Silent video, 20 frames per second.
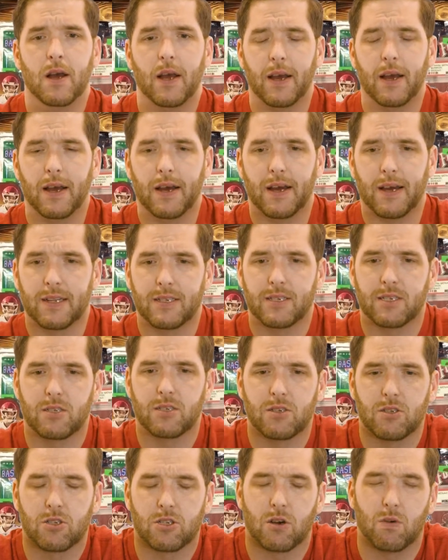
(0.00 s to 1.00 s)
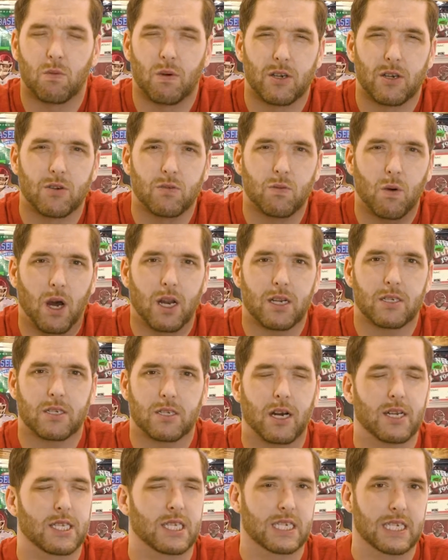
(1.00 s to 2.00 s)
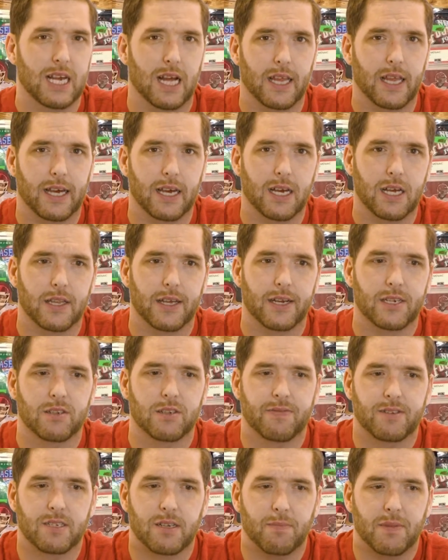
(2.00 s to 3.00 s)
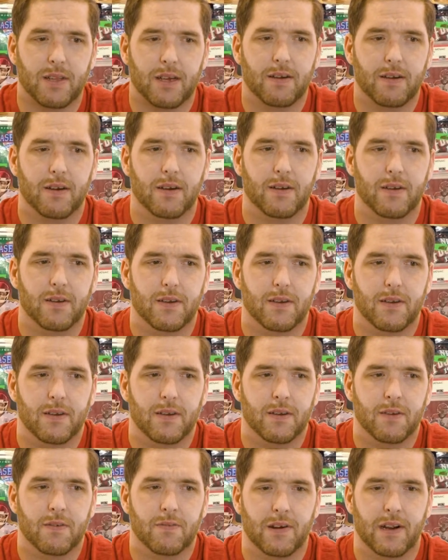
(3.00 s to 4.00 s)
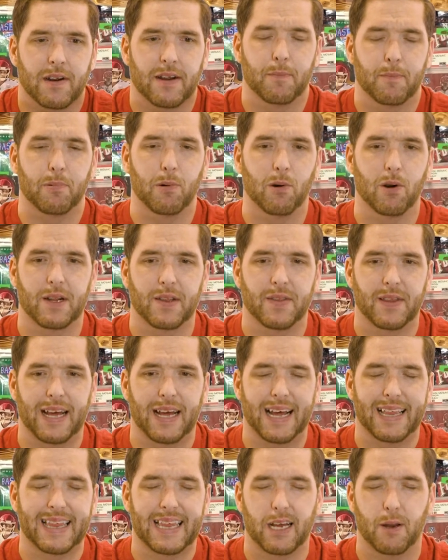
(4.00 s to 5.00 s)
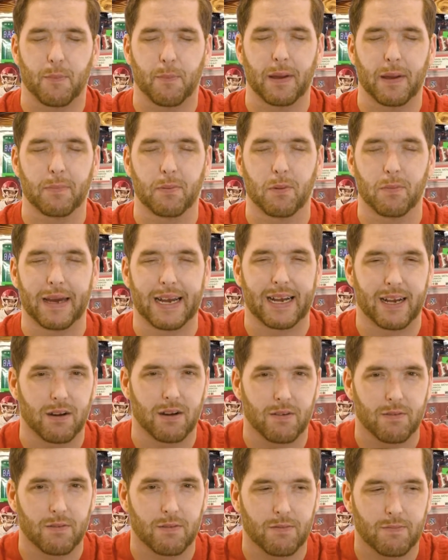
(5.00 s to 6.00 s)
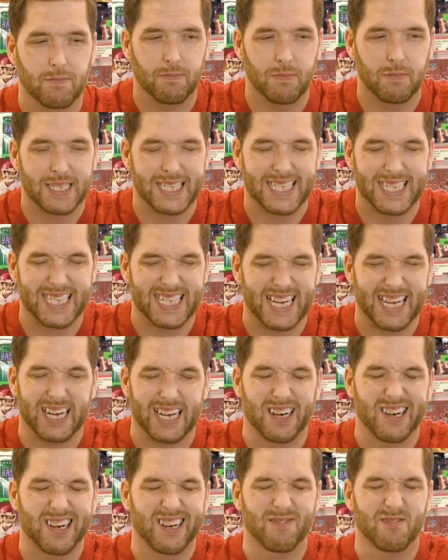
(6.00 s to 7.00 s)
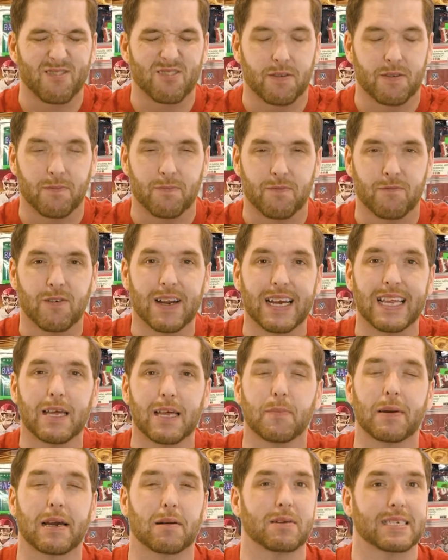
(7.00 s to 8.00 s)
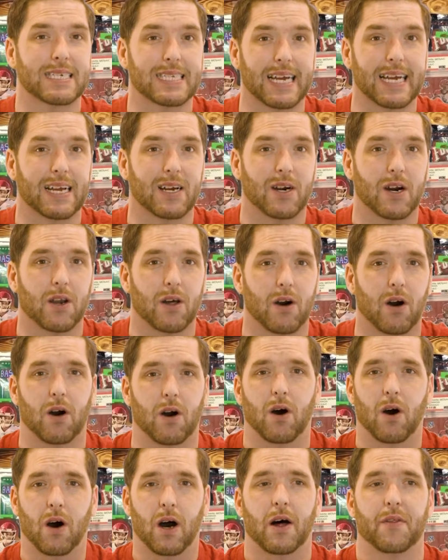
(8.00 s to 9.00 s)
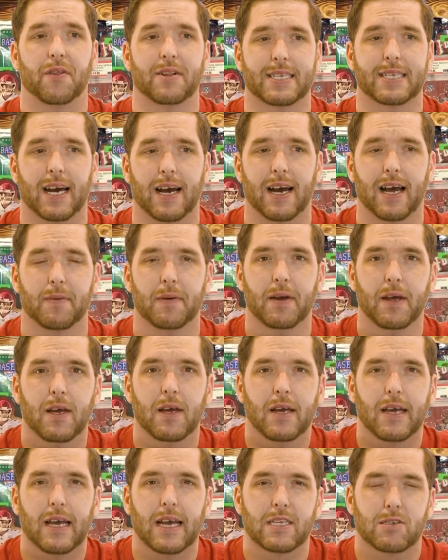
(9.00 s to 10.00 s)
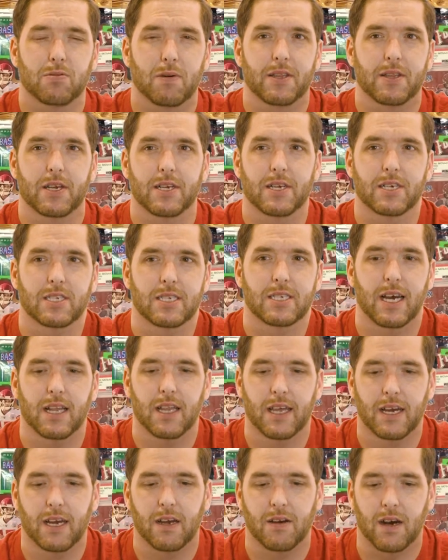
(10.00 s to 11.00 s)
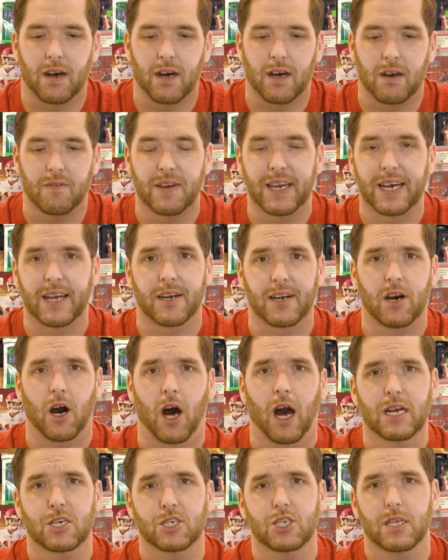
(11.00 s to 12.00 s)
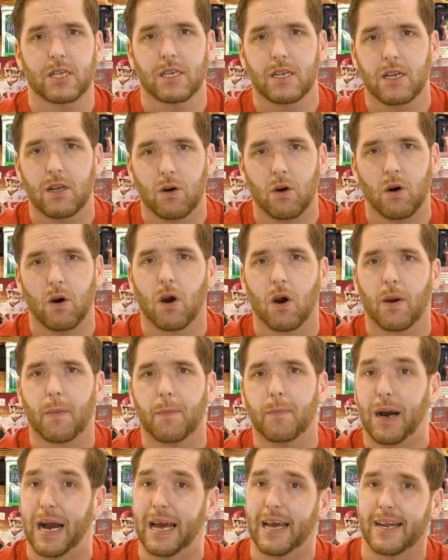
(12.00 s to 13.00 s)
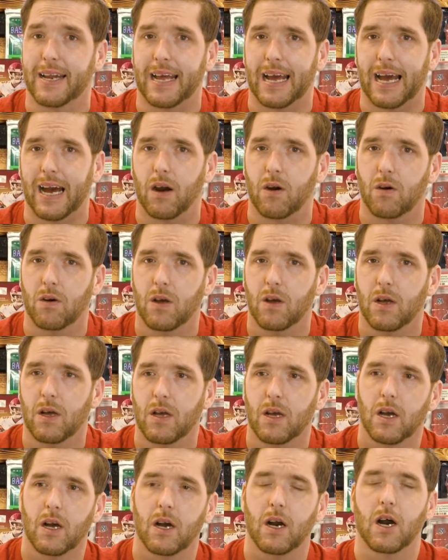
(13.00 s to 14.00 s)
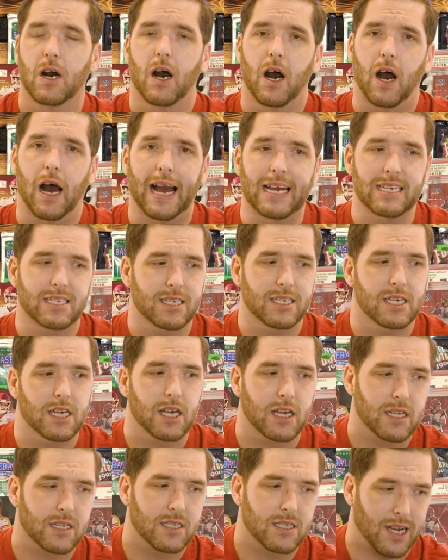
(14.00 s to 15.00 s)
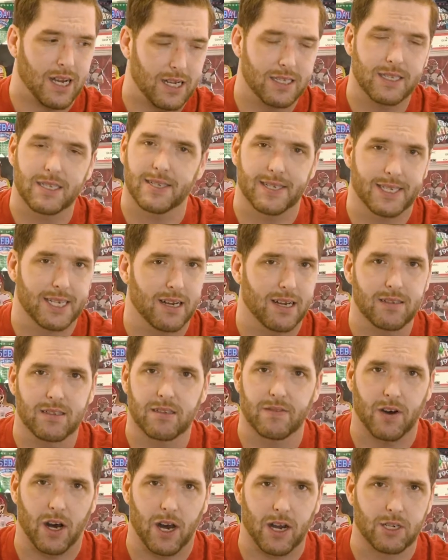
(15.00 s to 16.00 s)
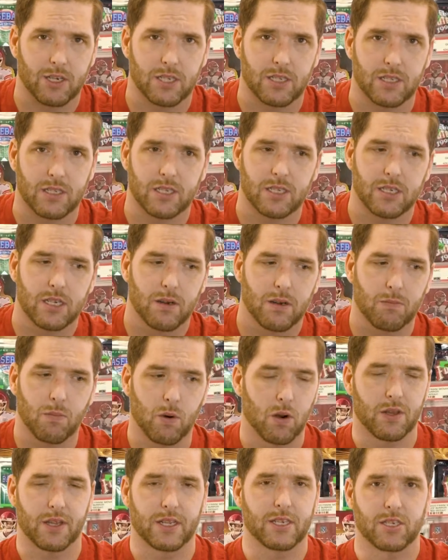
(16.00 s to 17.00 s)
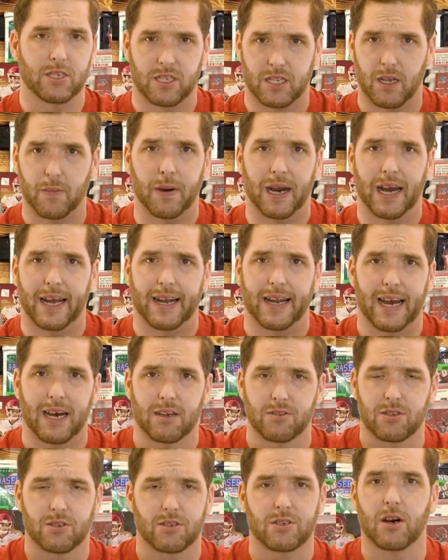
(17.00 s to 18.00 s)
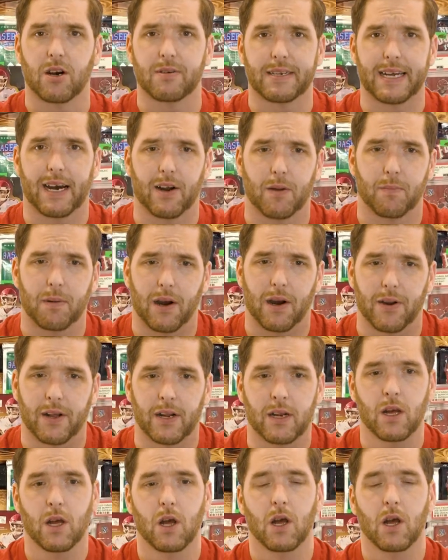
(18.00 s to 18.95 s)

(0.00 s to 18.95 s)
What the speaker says: And so when you want to start selling, there's something very important that I think people make a mistake, a really big mistake on all the time. It's whether you're selling via an auction or buy it now. I see tons and tons of auctions, more than you see buy it nows. There's no doubt about it.